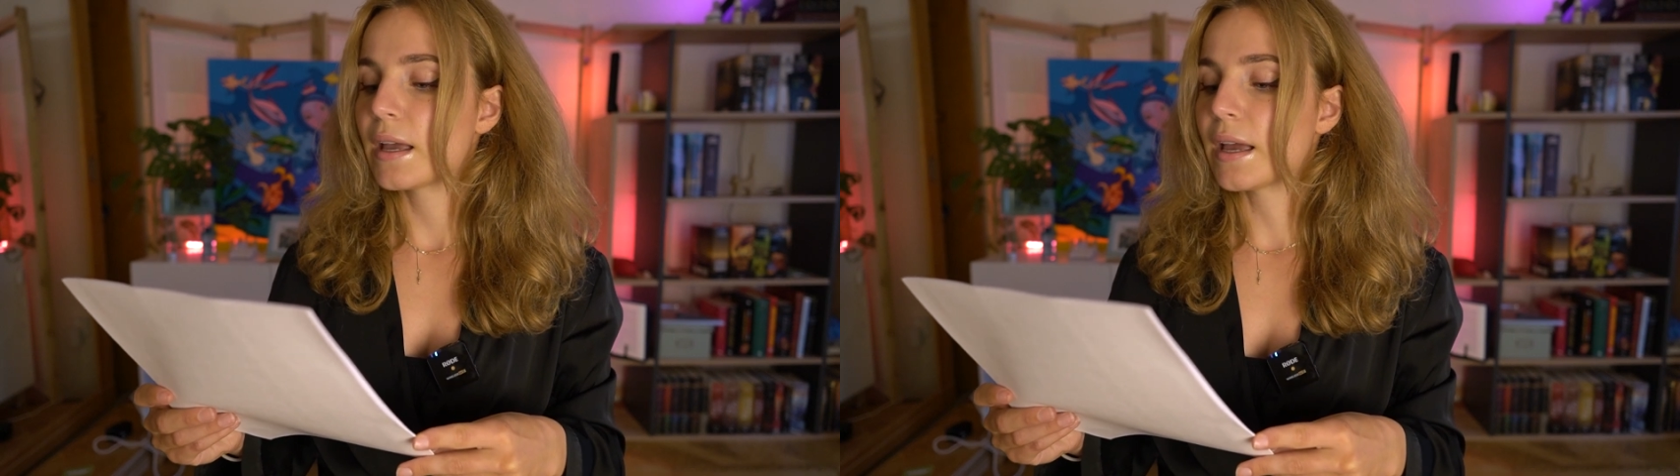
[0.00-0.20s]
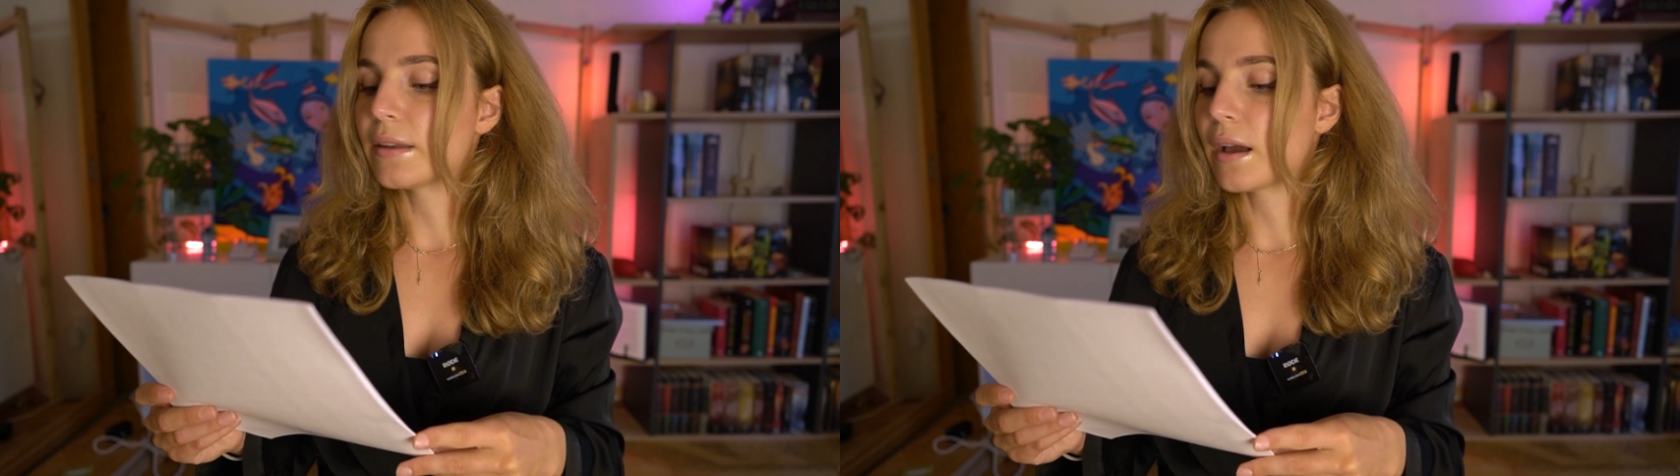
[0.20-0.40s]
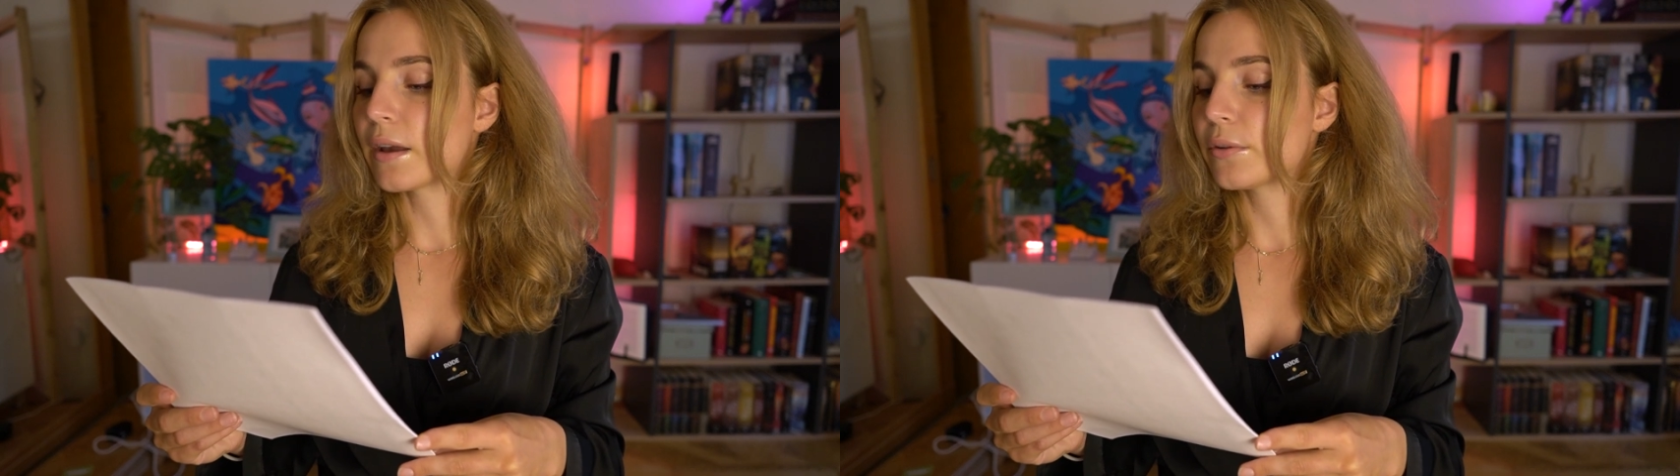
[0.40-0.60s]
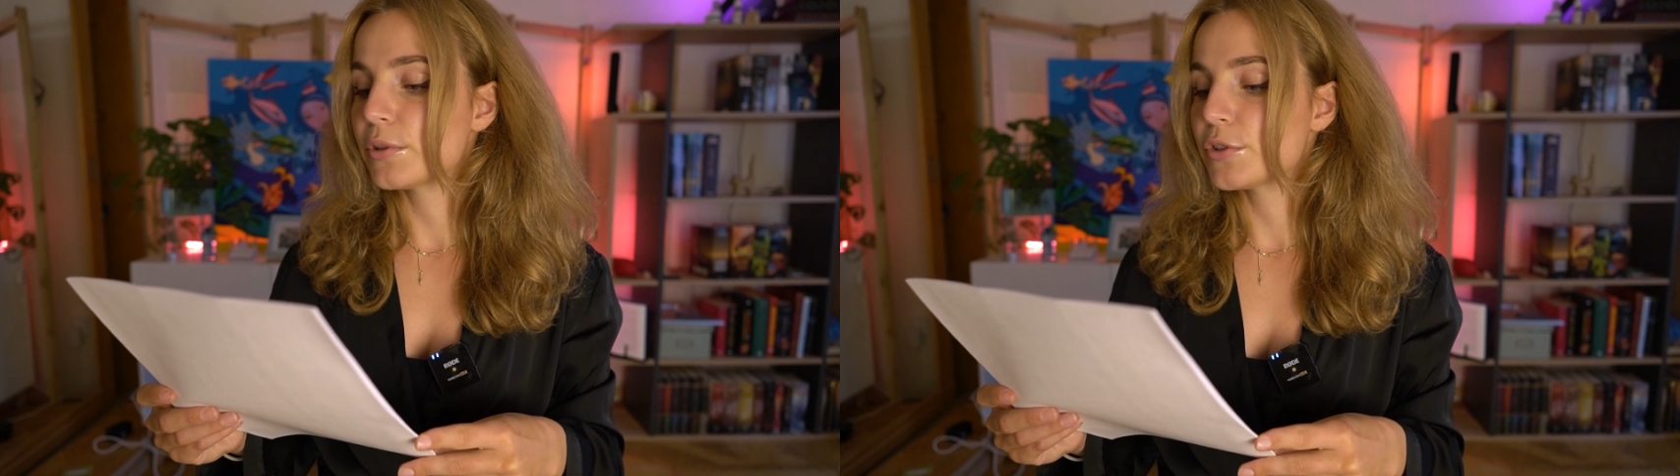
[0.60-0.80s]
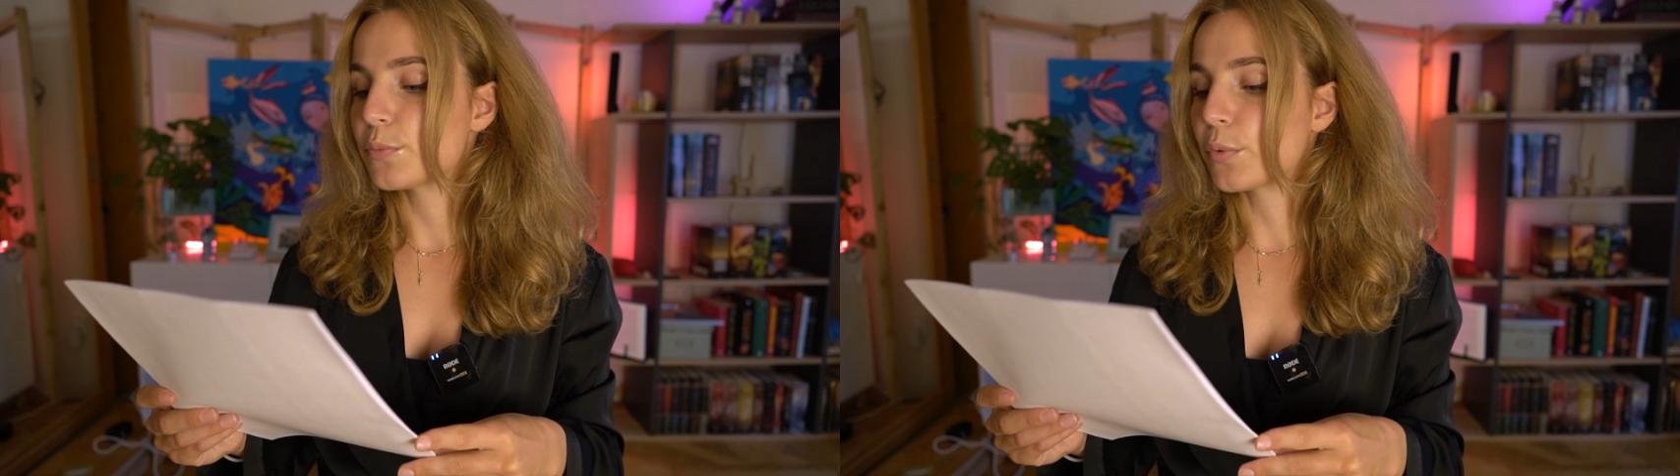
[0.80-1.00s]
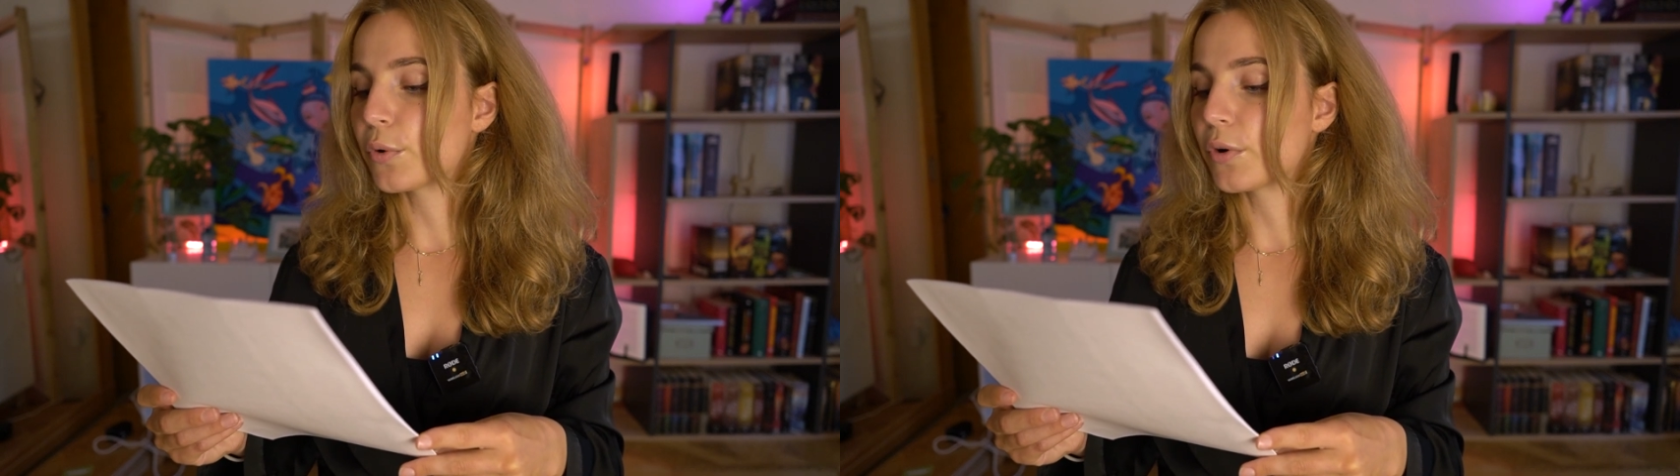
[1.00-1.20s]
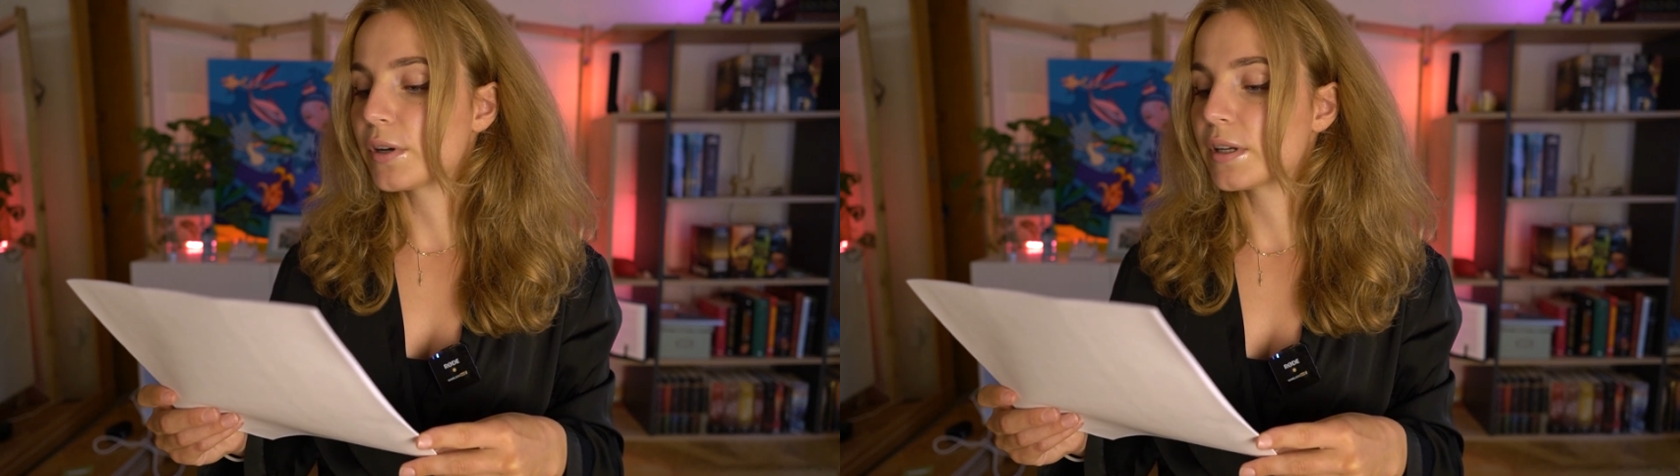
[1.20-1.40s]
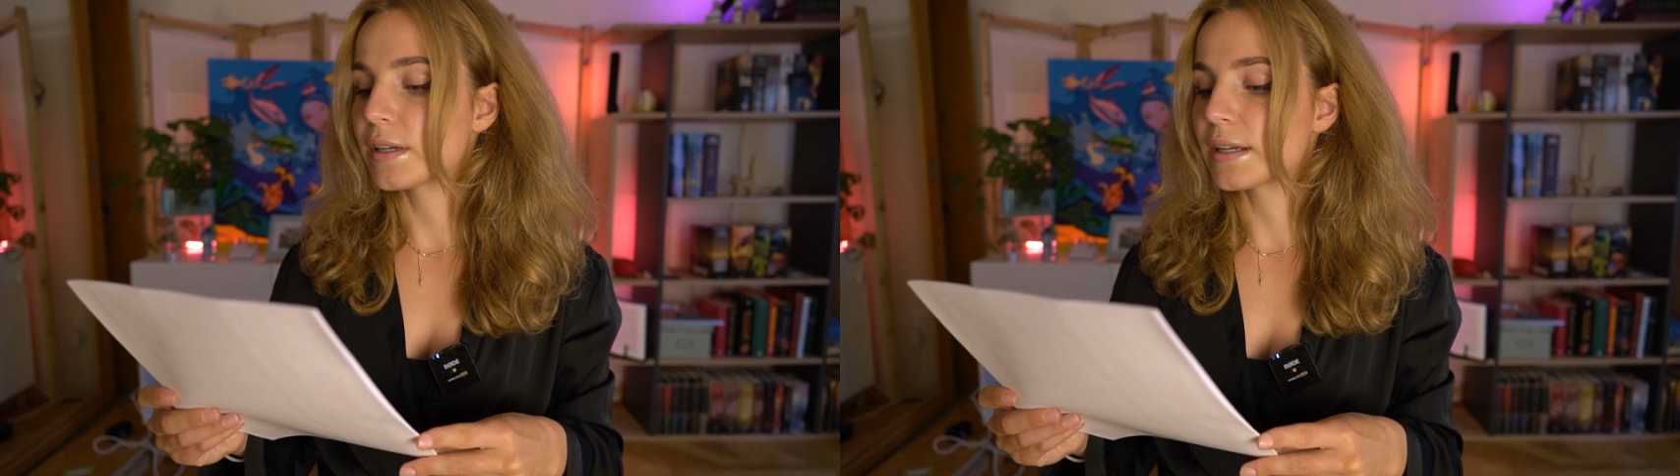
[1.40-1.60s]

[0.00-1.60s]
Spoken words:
An Irish-born